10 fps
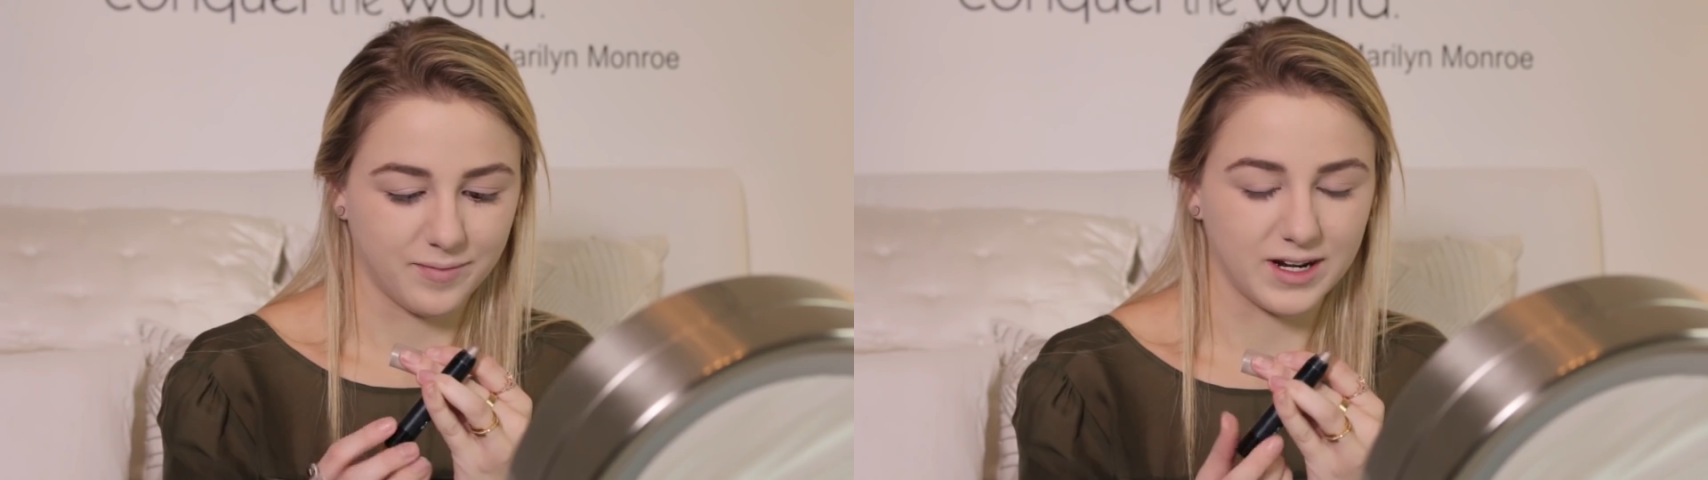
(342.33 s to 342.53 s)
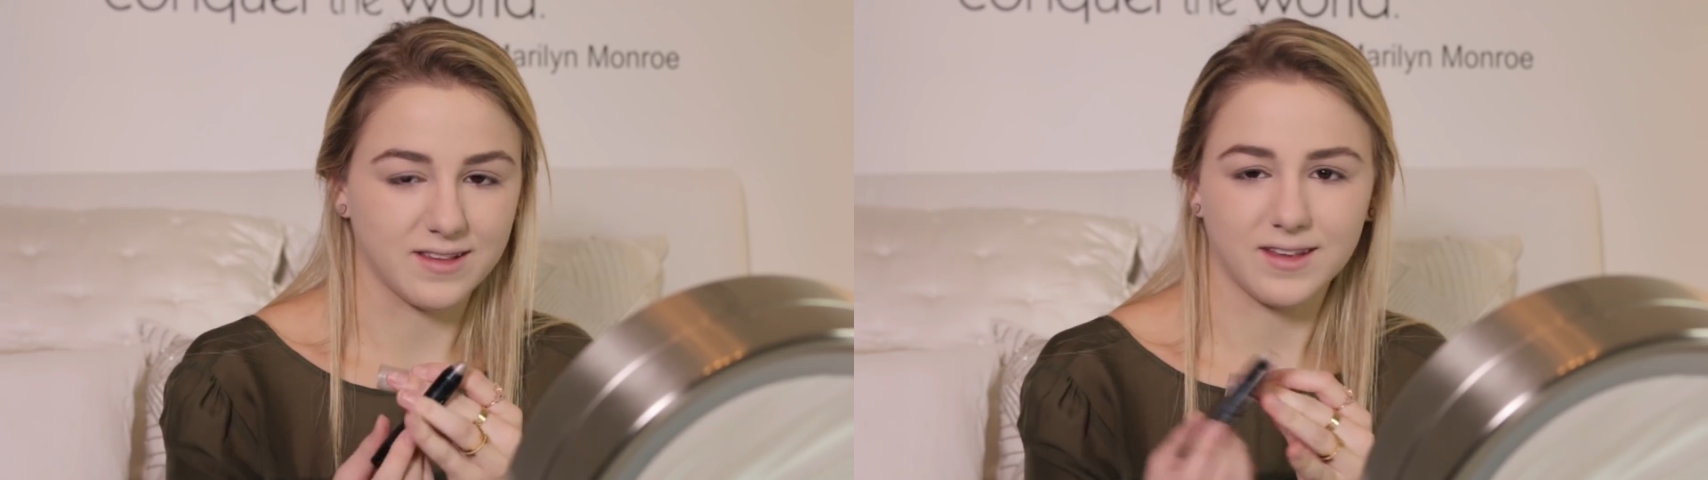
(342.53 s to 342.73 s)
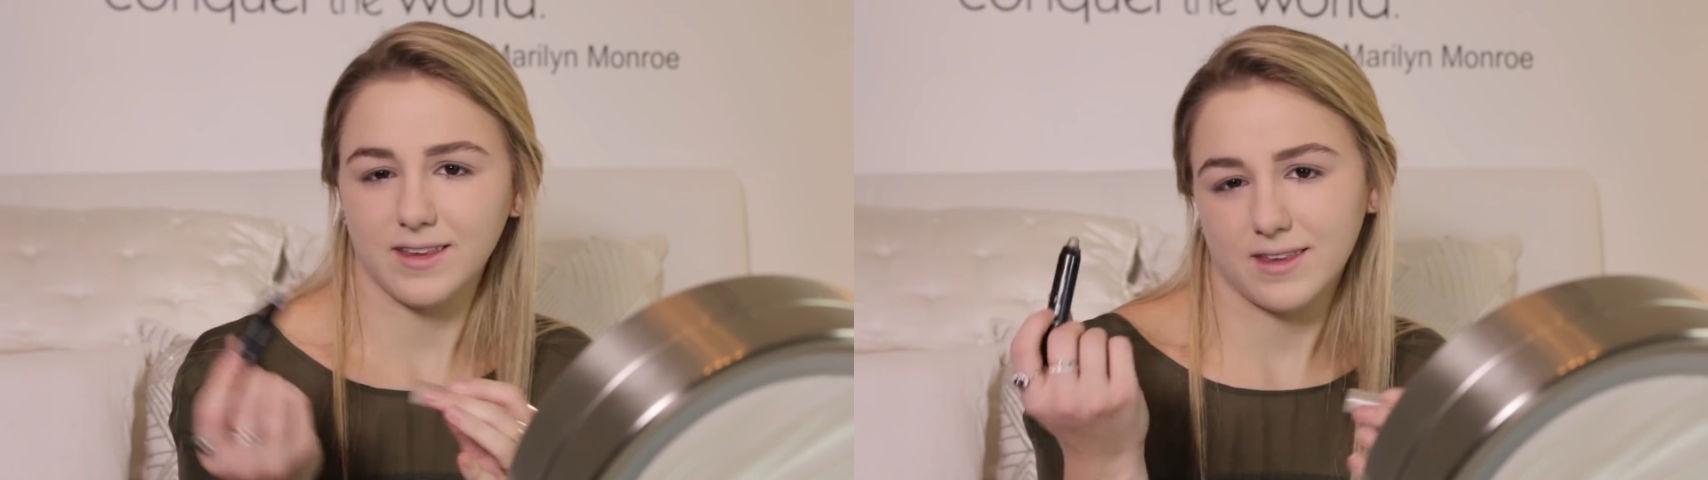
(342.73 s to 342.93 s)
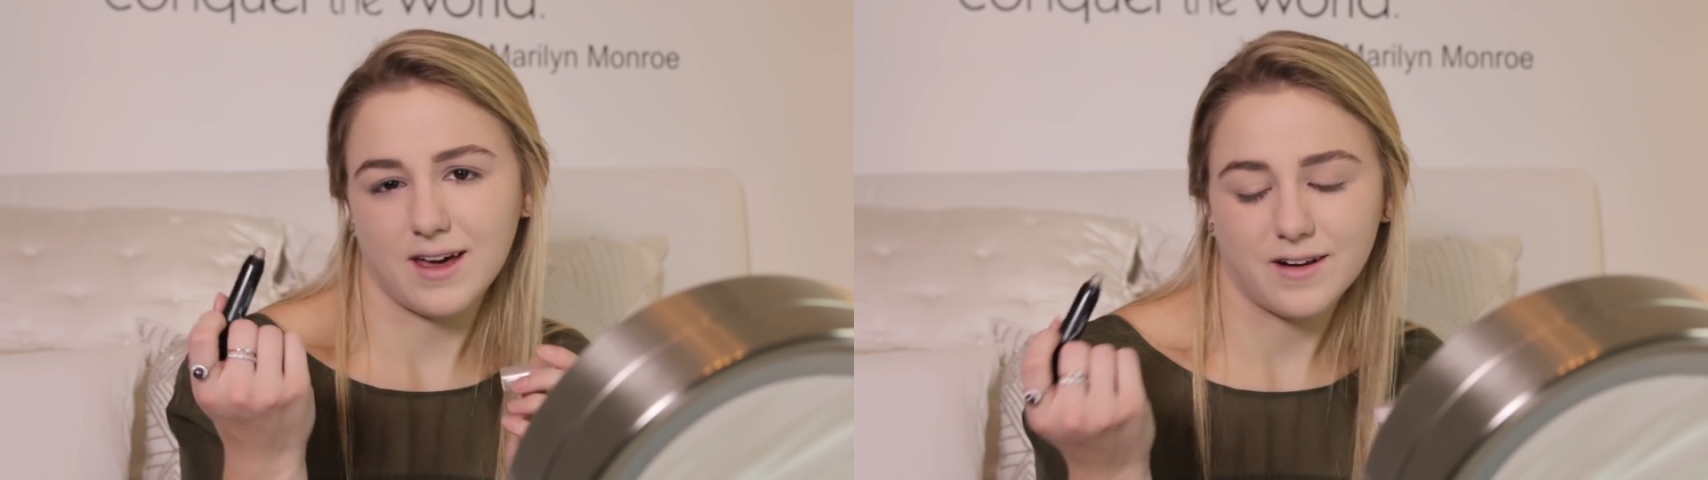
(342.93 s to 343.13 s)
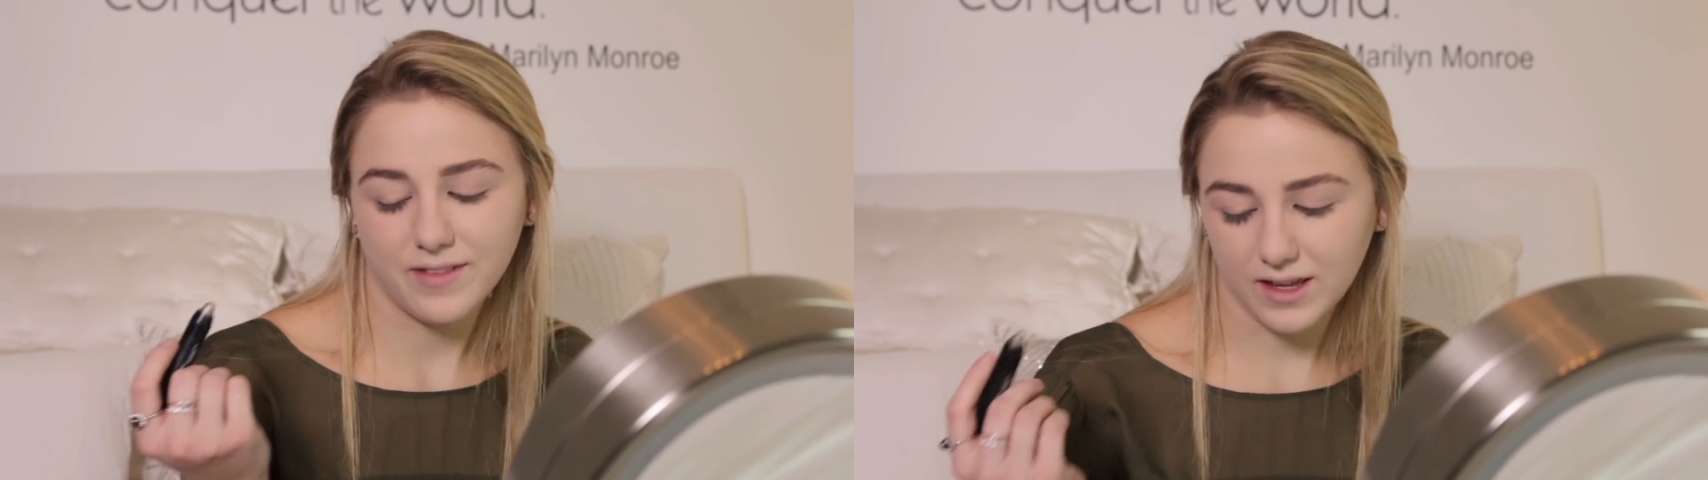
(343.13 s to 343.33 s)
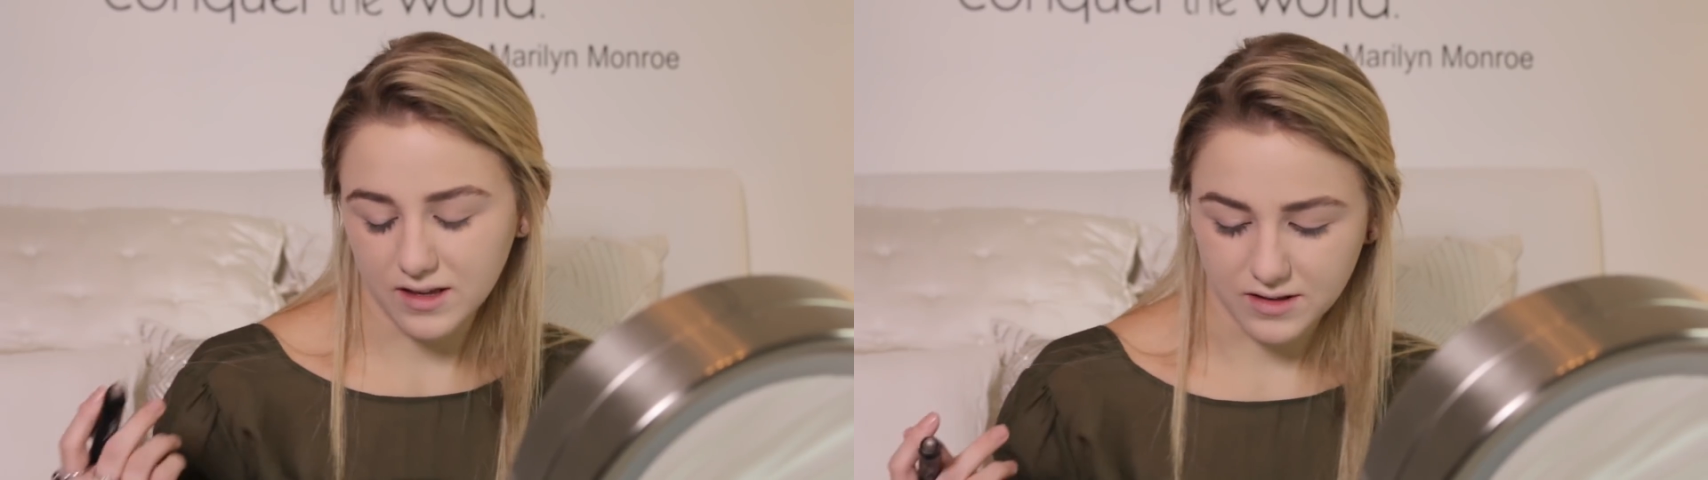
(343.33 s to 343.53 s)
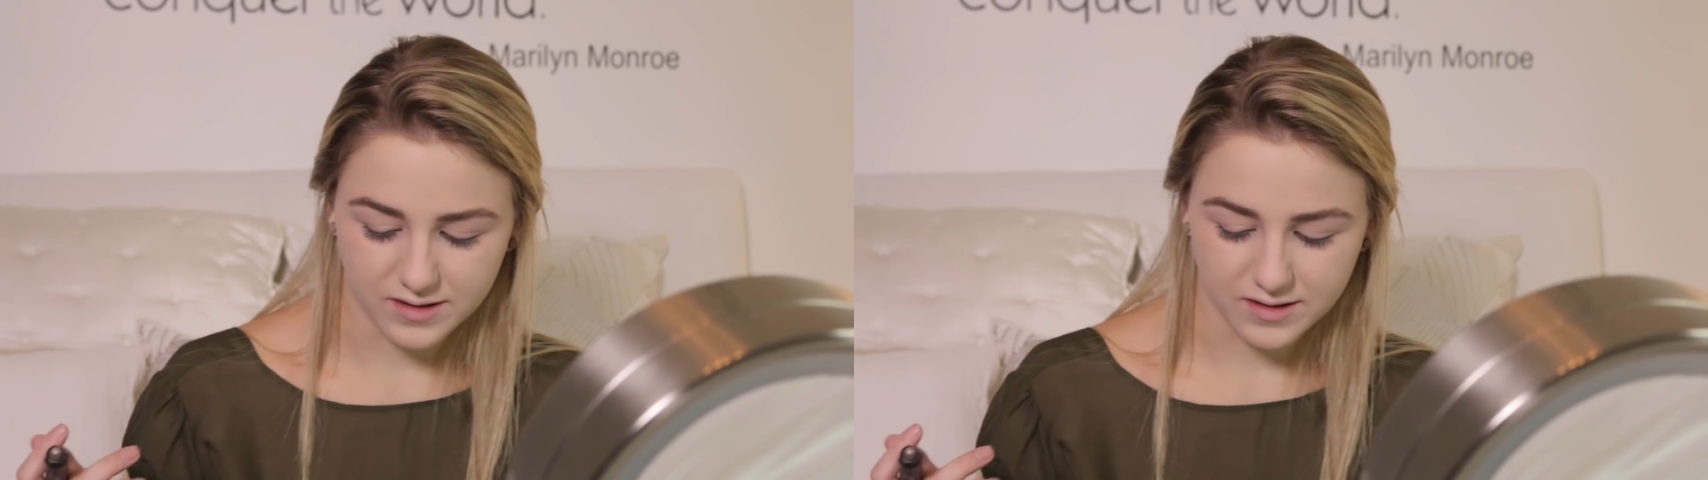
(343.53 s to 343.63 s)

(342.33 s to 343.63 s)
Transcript: But it's kind of like a